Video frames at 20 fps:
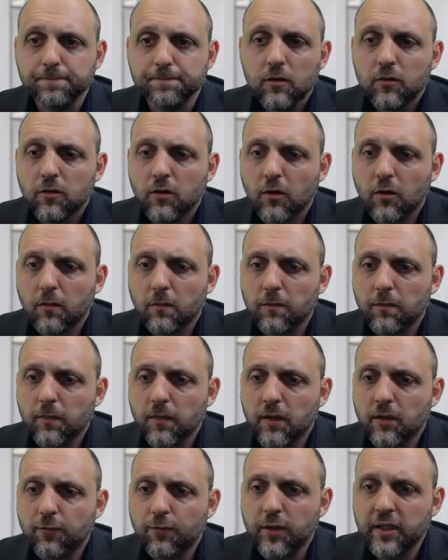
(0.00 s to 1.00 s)
So
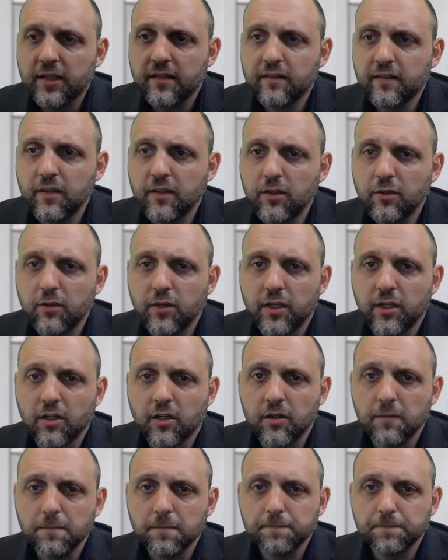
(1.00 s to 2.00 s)
if we continue
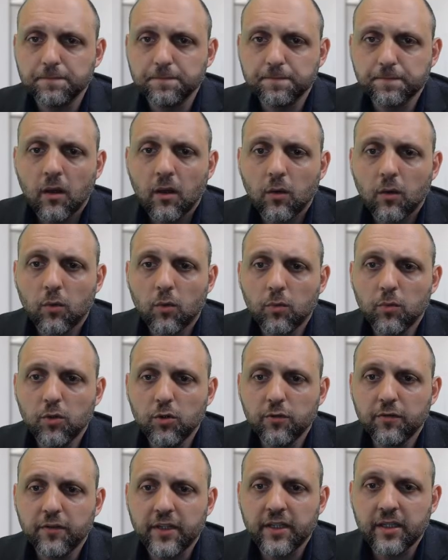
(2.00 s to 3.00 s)
here, we'll
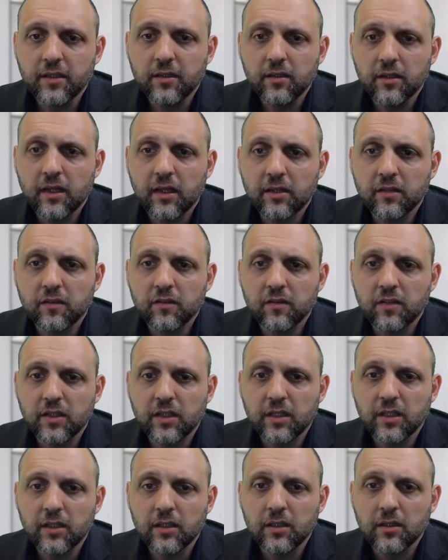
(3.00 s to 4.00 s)
move in and
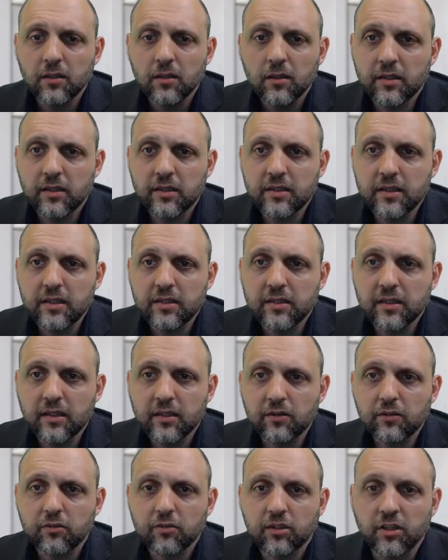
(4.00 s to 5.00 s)
see the
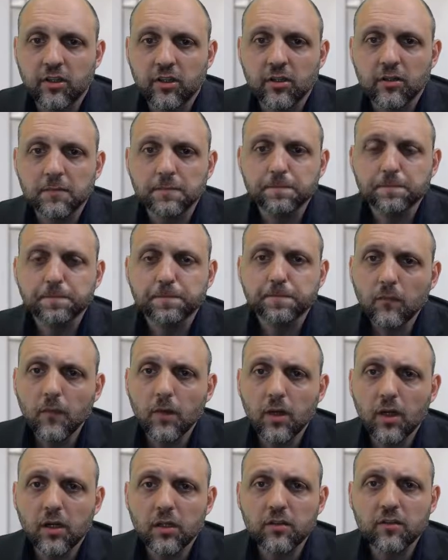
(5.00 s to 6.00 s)
details here
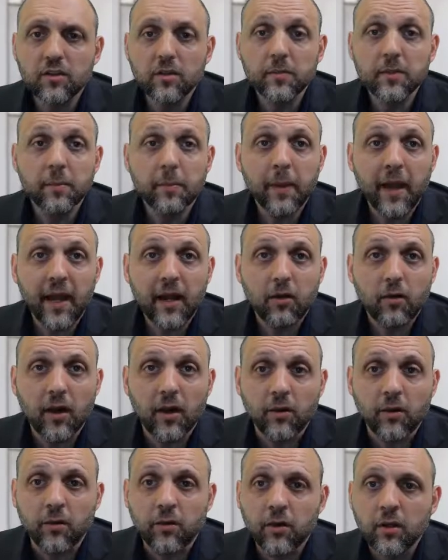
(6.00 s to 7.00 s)
on some of the
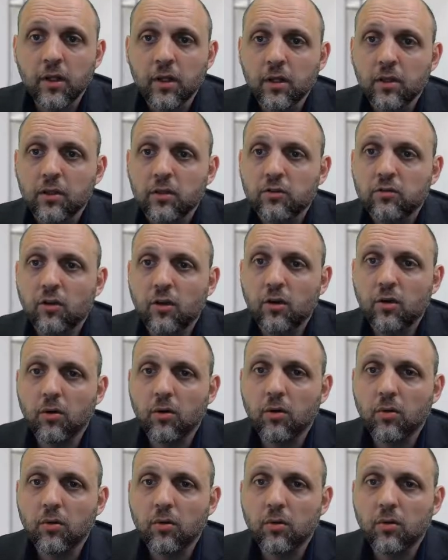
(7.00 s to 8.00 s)
background.
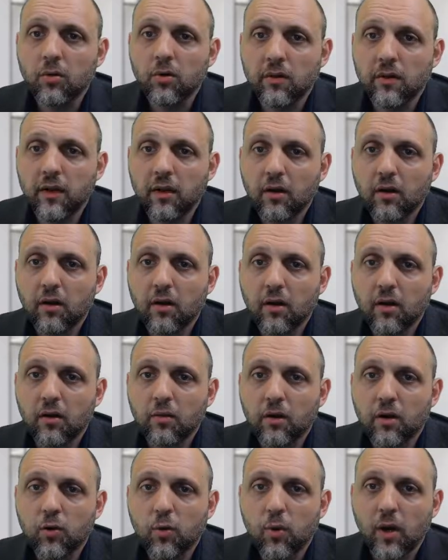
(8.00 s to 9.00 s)
So there are
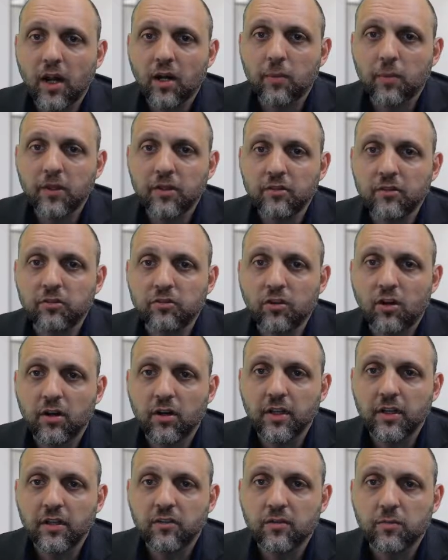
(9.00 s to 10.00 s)
requirements
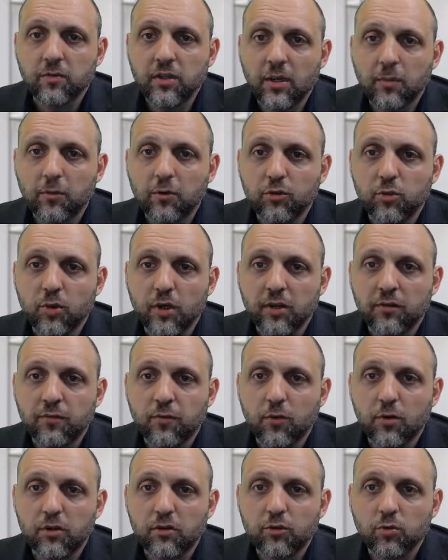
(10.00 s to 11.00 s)
starting September
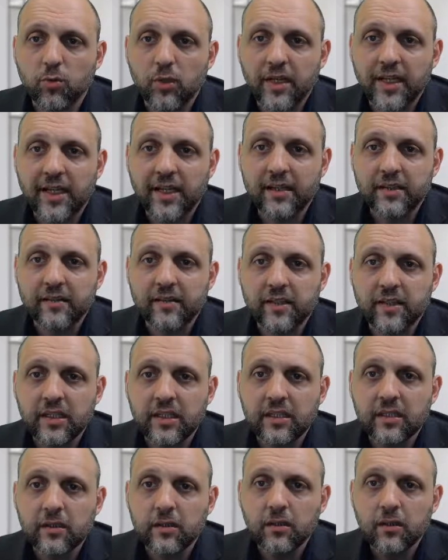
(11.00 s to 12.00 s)
24th,
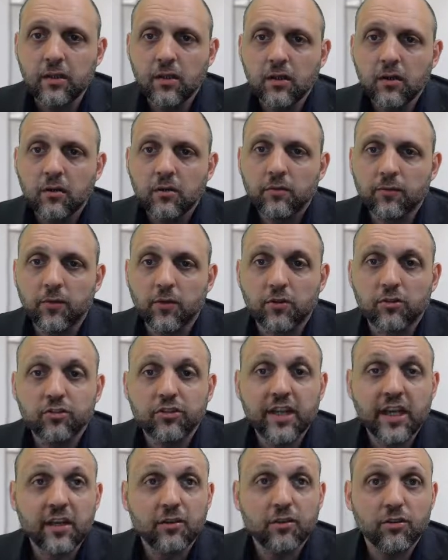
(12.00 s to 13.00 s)
2018, for
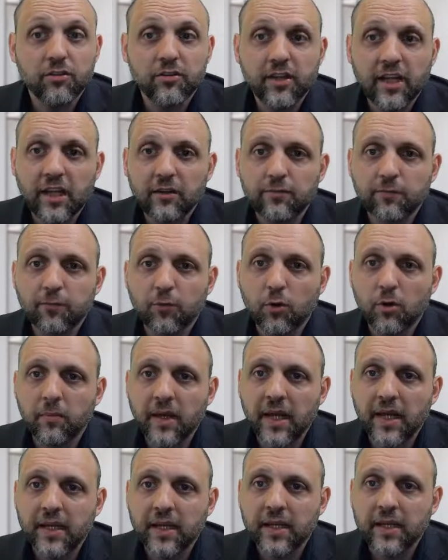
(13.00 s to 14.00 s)
standard date
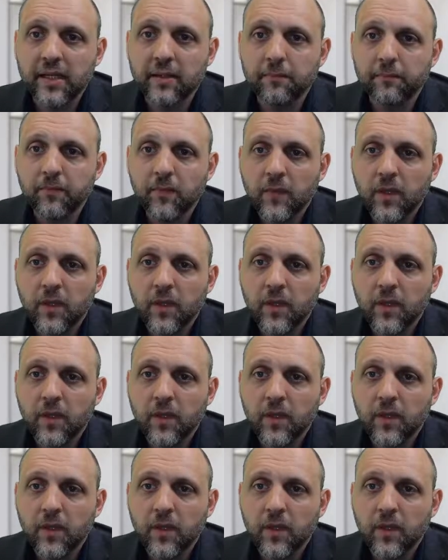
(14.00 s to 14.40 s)
formatting,